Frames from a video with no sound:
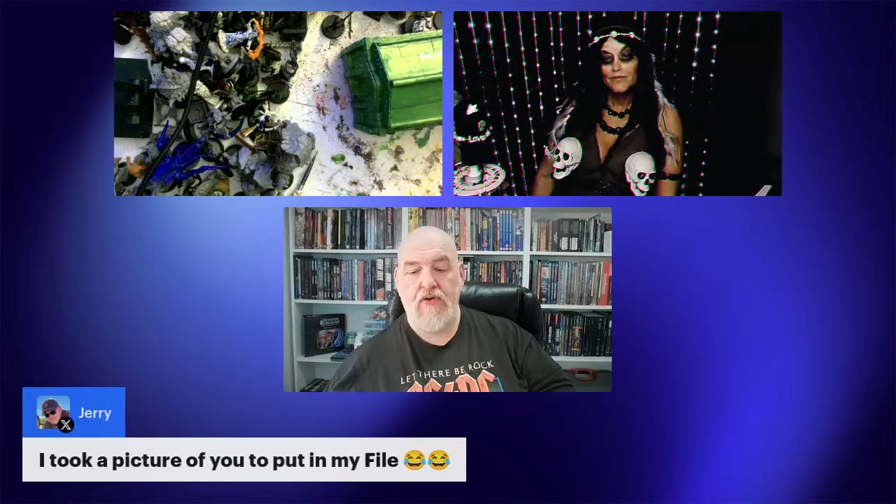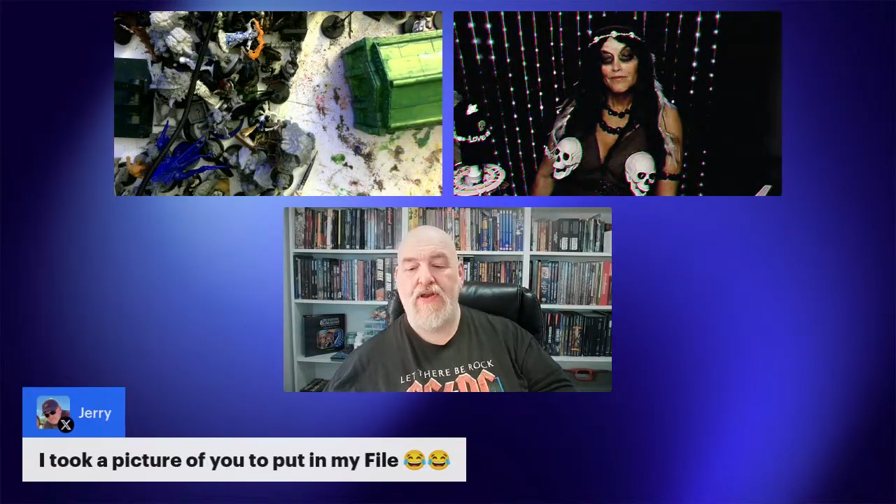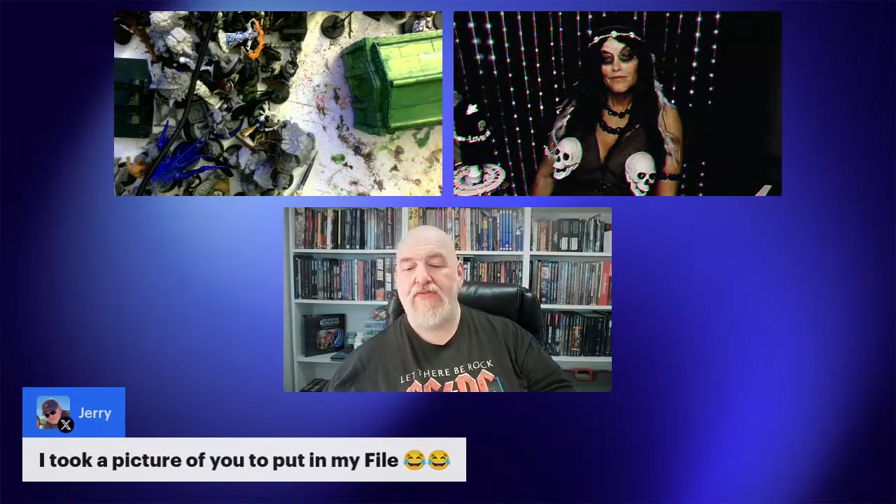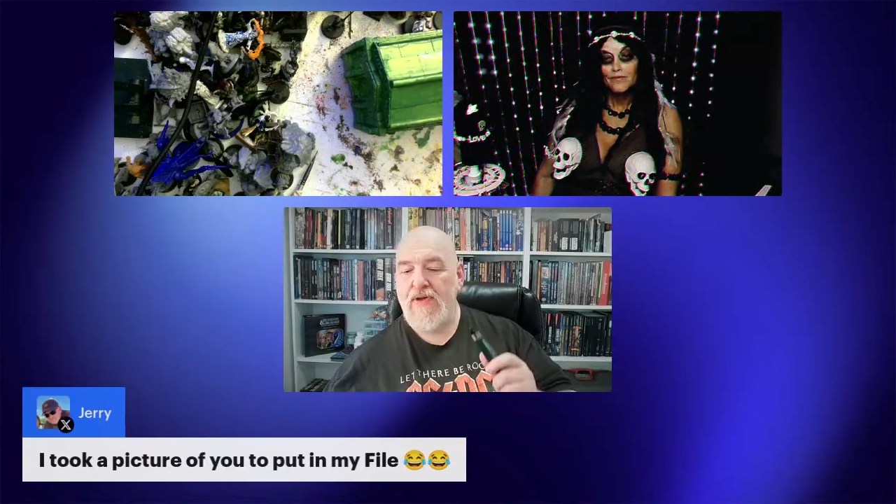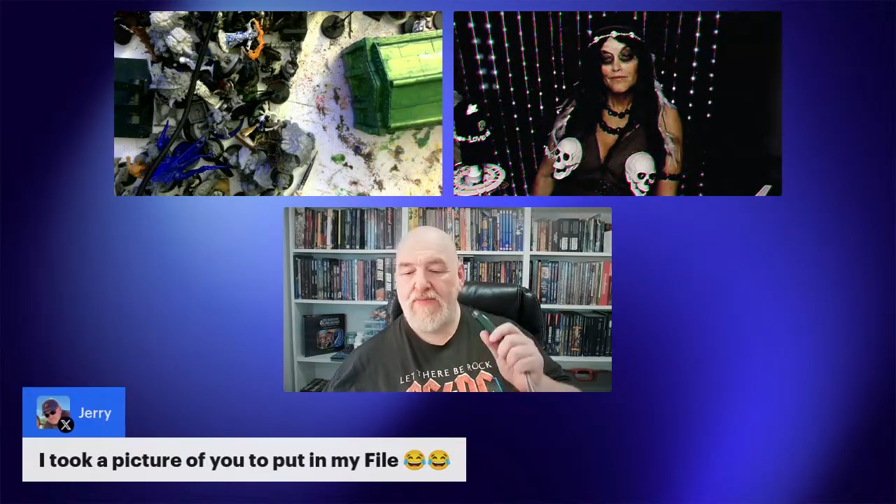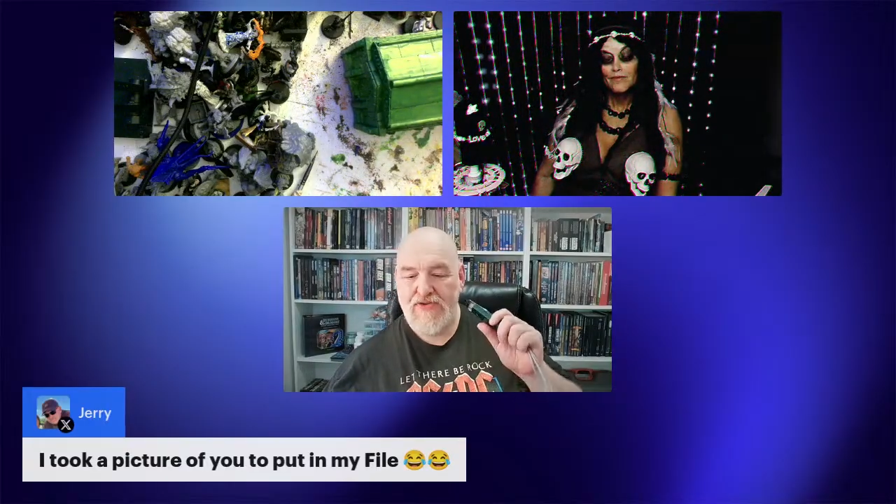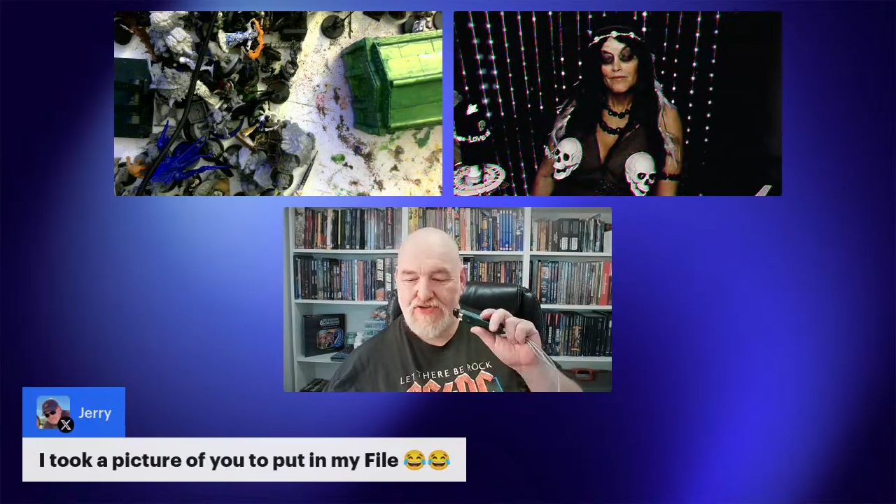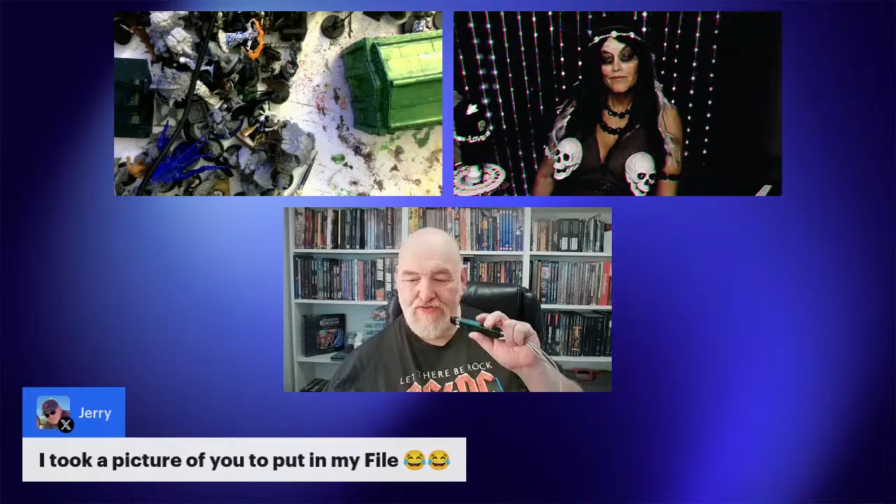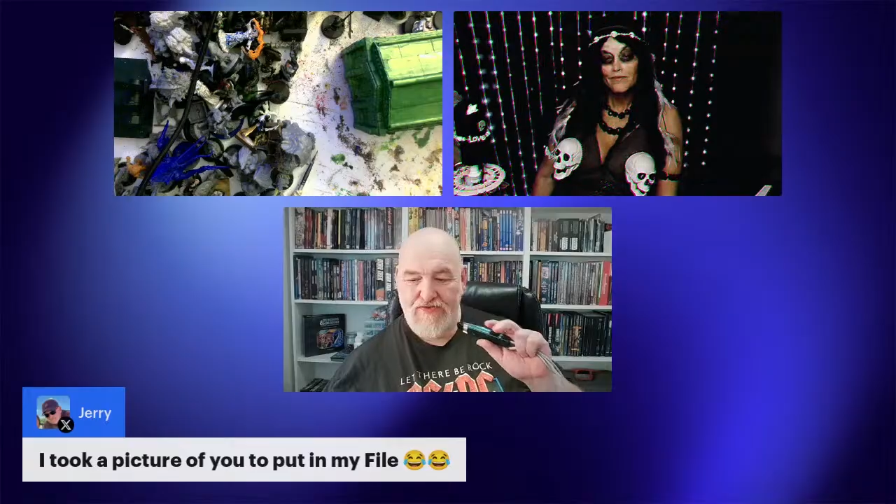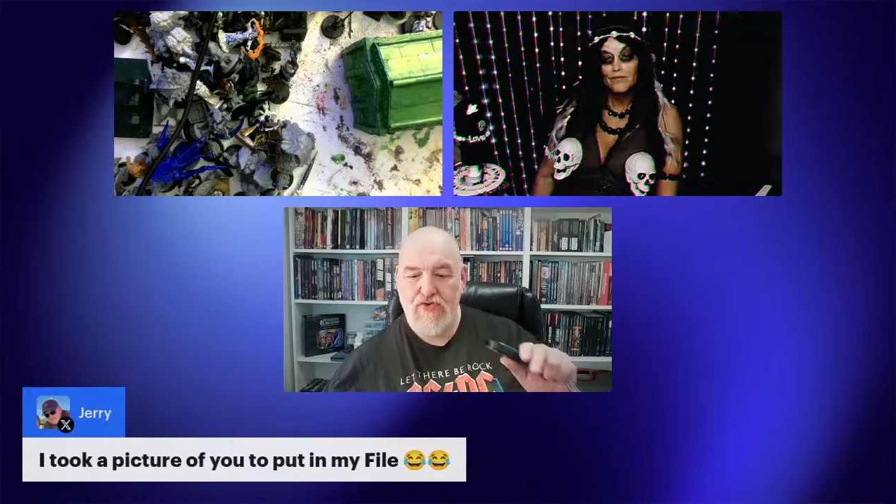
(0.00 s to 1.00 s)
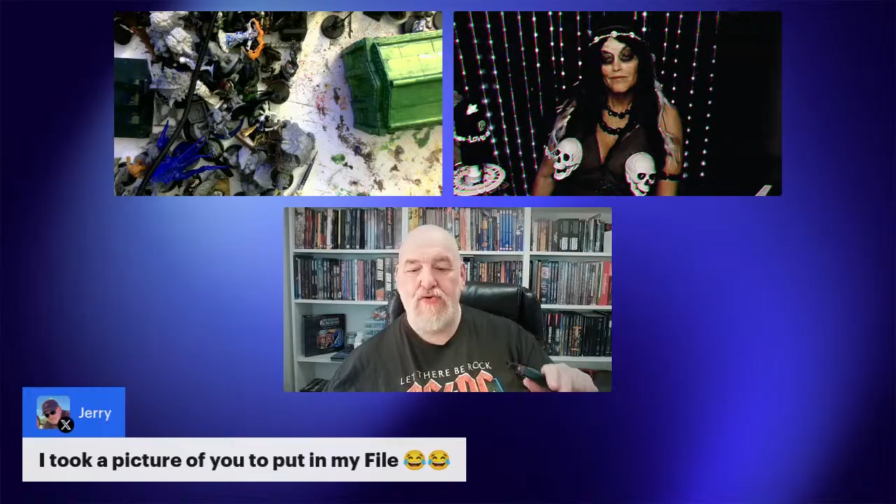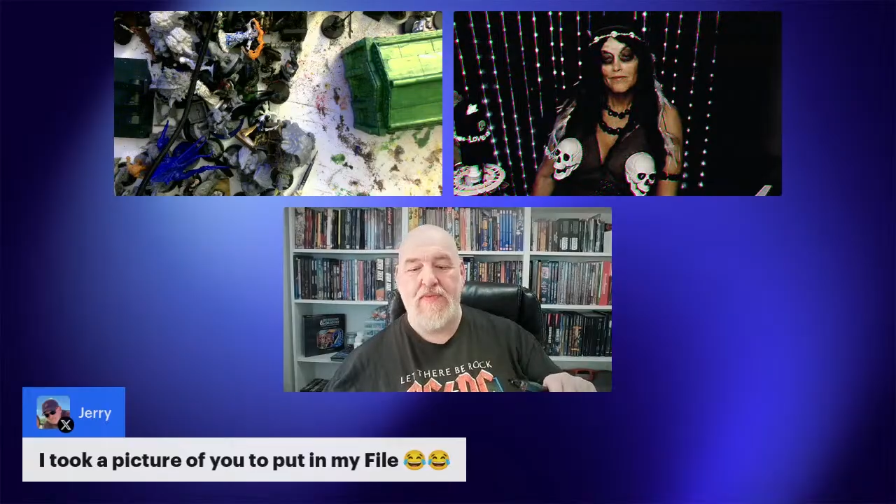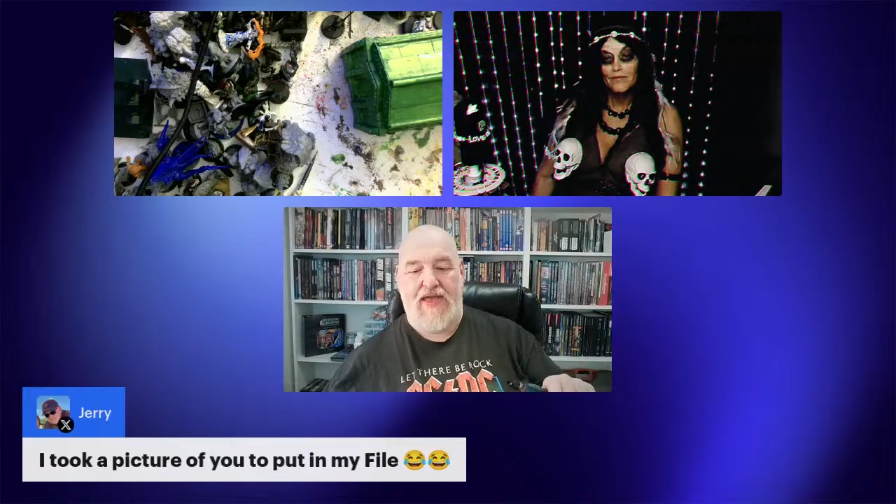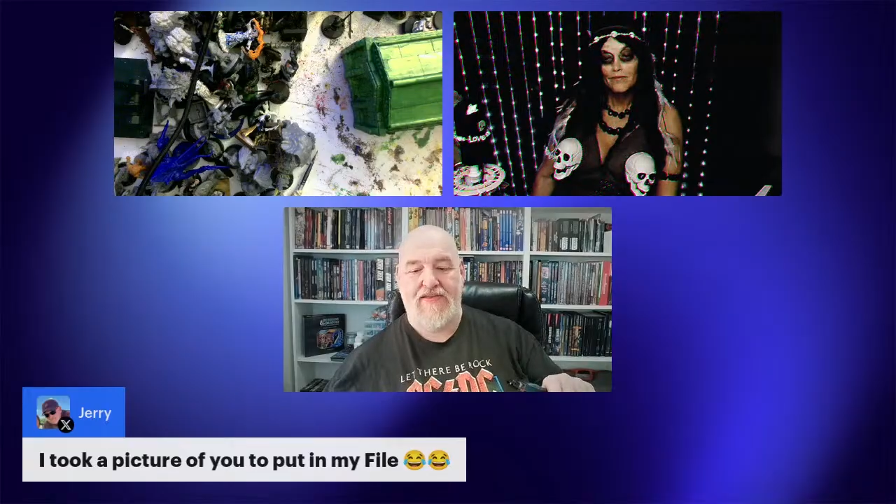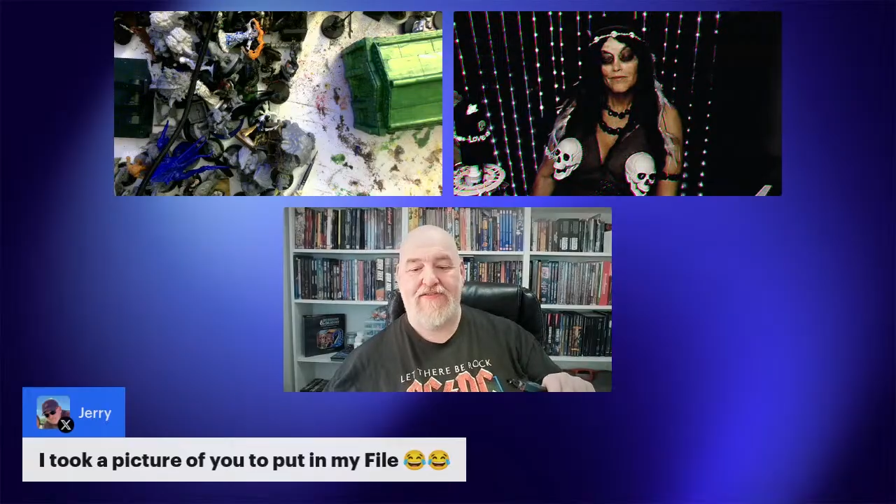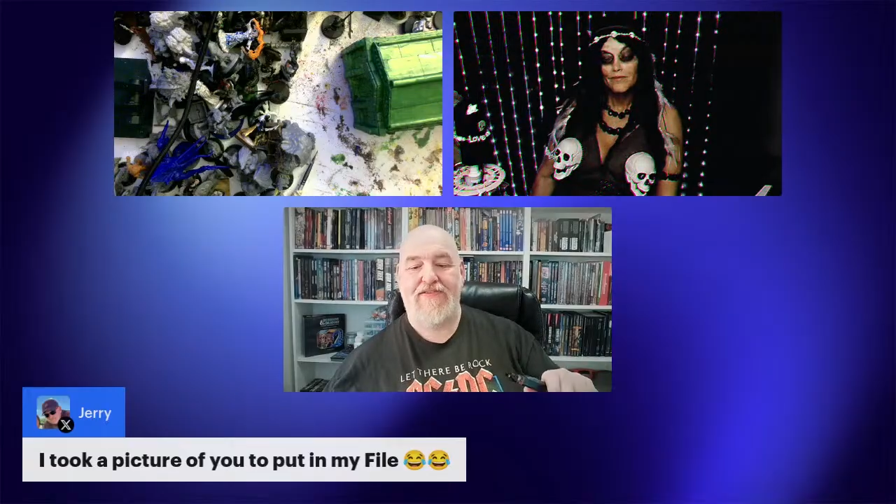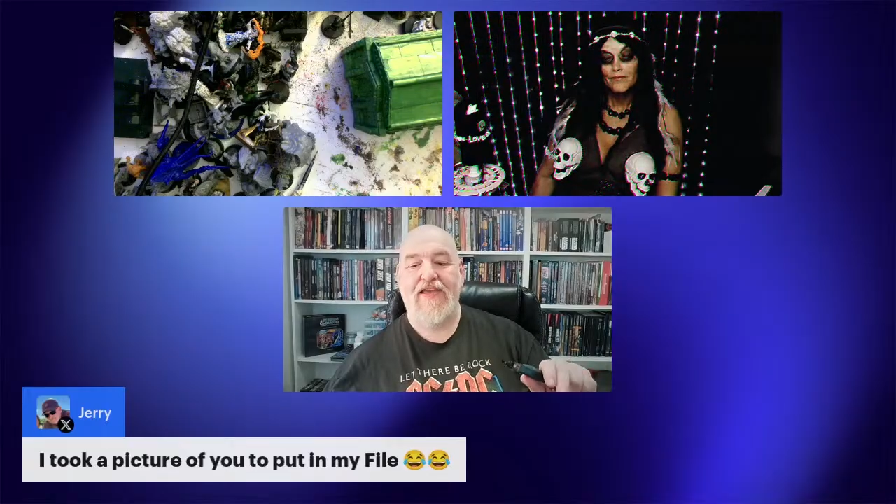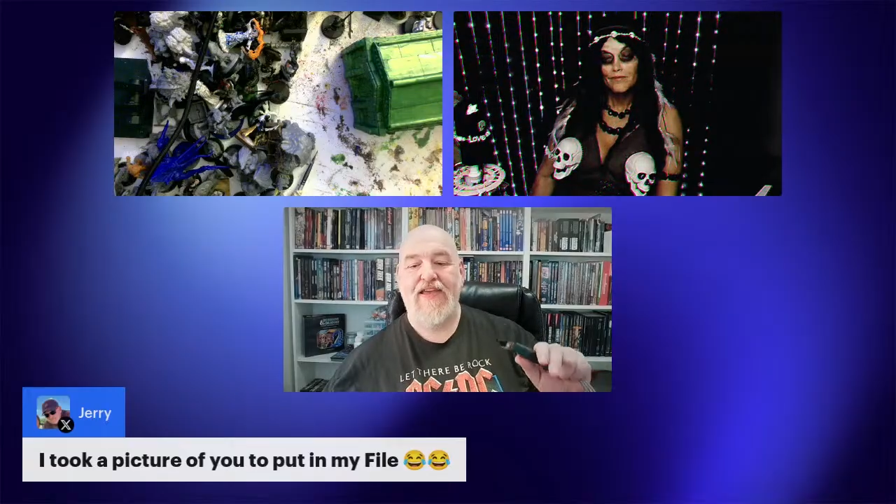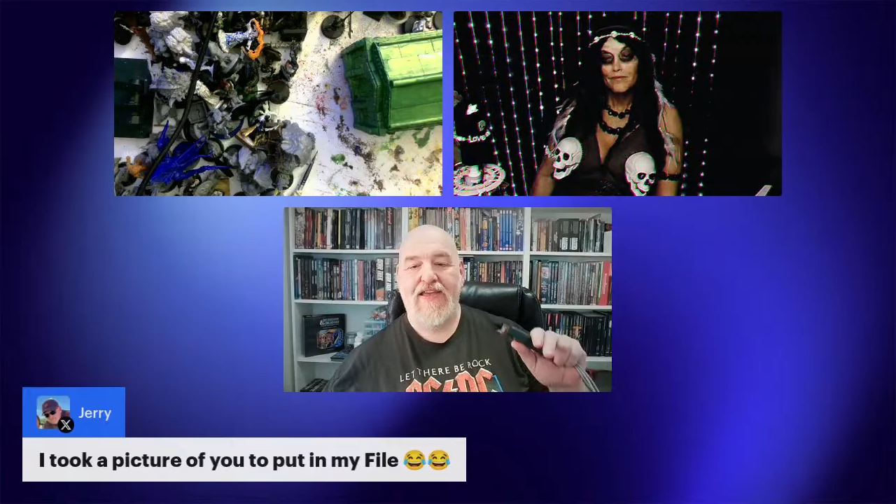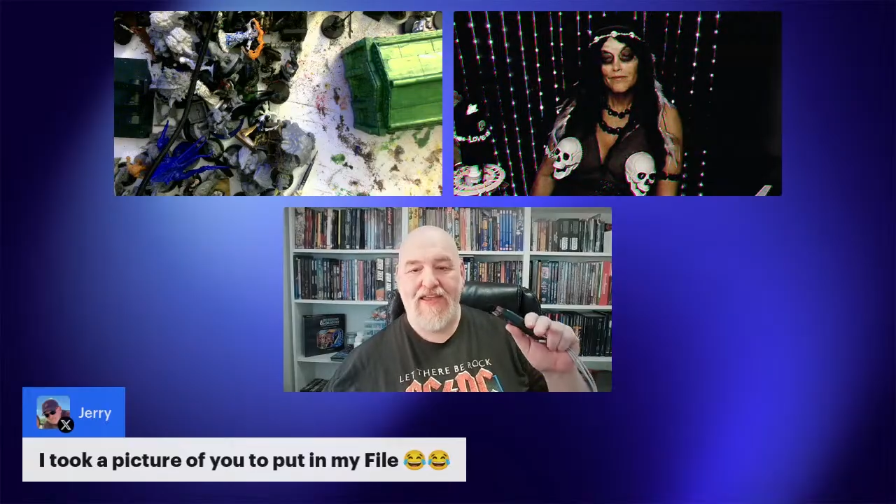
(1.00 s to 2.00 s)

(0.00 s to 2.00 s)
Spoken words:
never mind what you view him as.